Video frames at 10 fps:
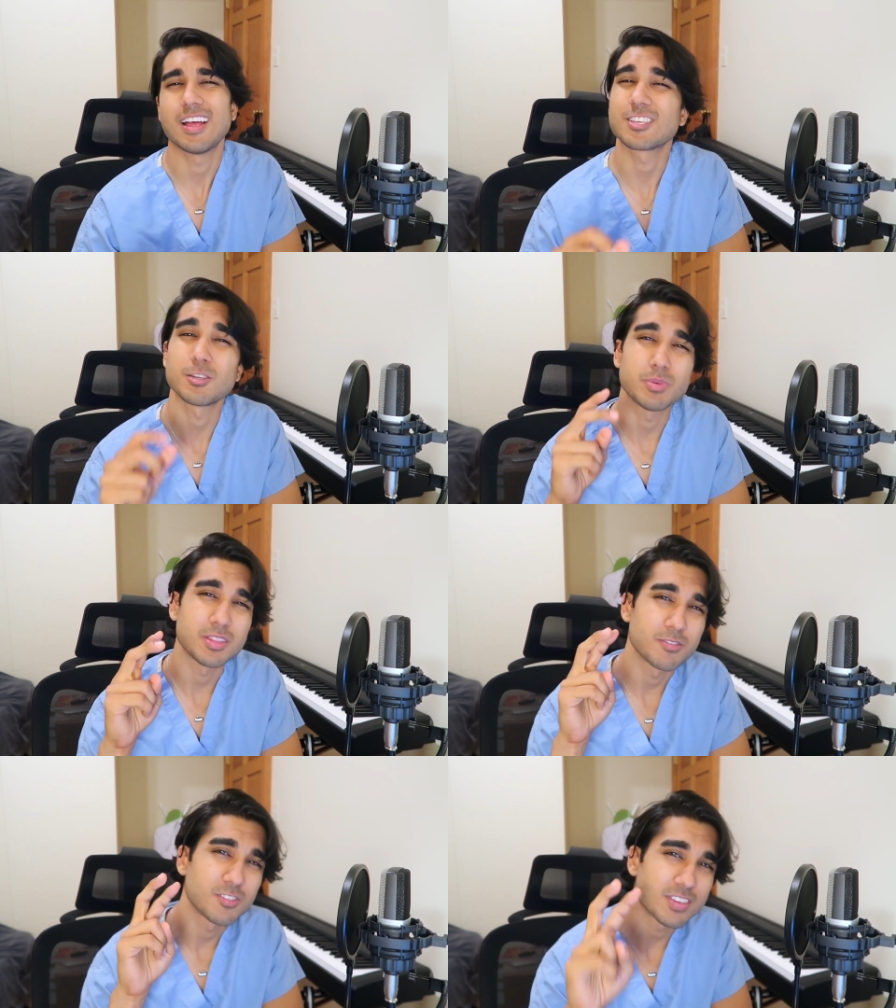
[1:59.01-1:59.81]
That's going to be
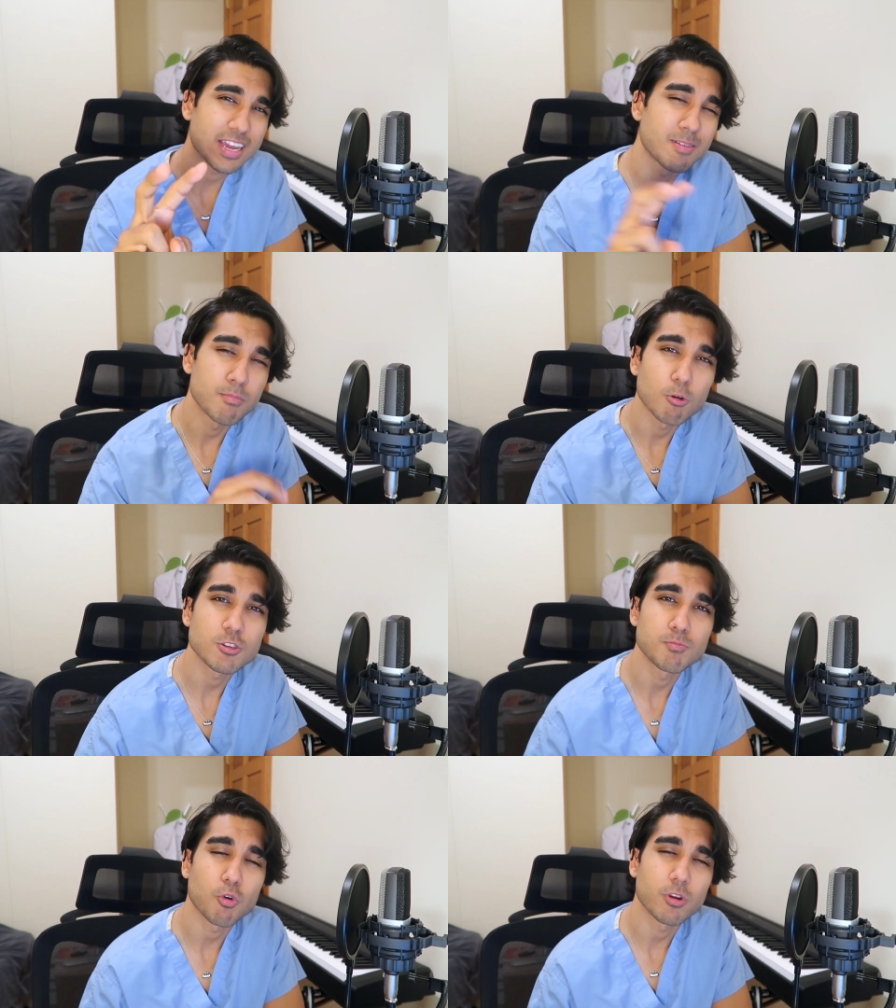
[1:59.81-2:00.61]
the second
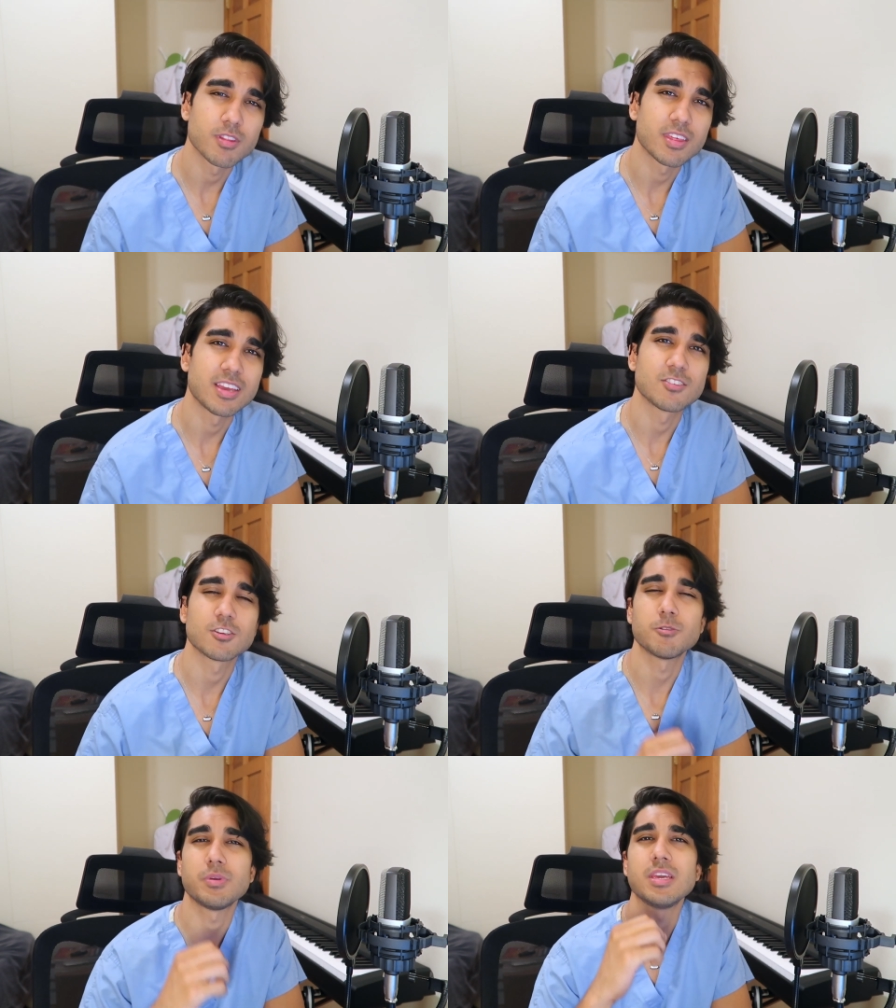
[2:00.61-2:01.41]
most important thing, is
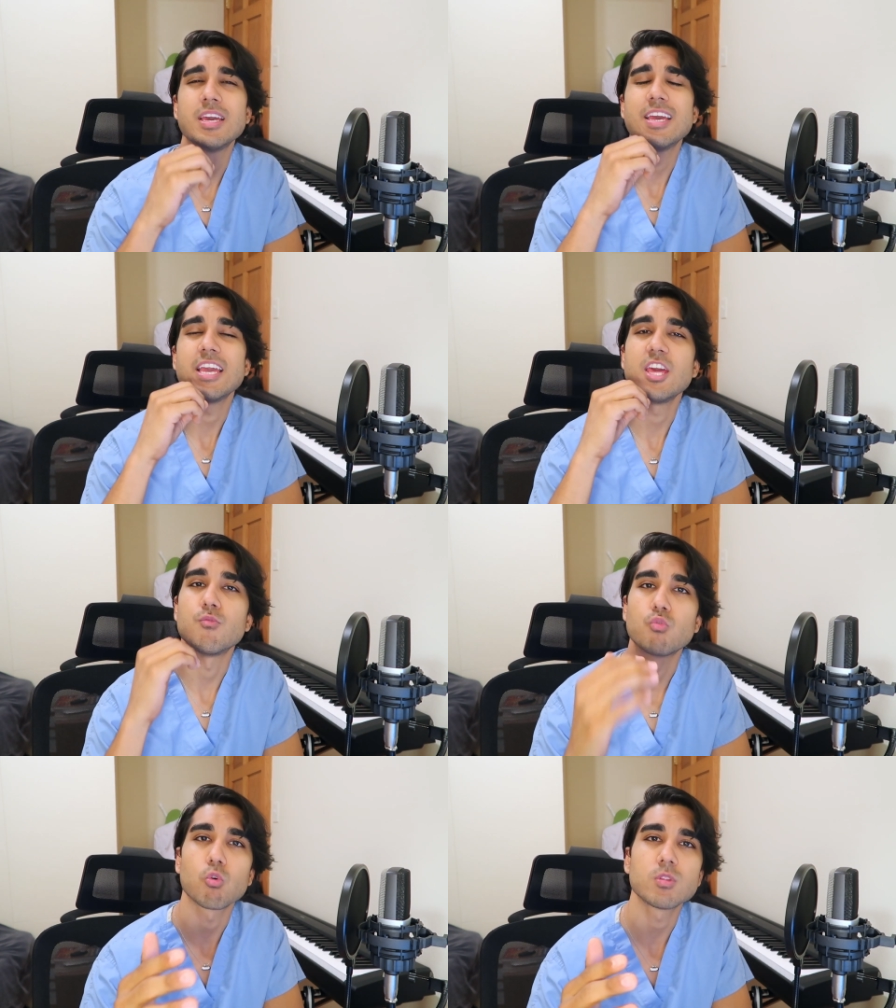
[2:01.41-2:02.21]
going to be
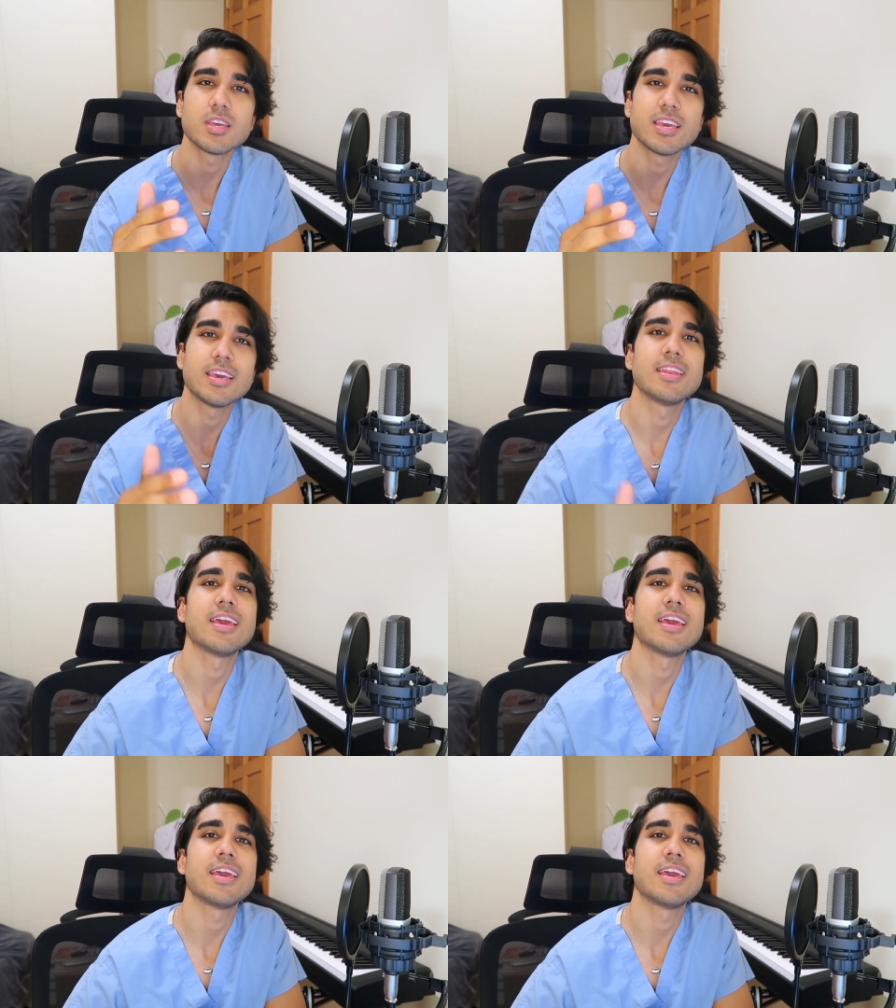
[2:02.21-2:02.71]
enrolling in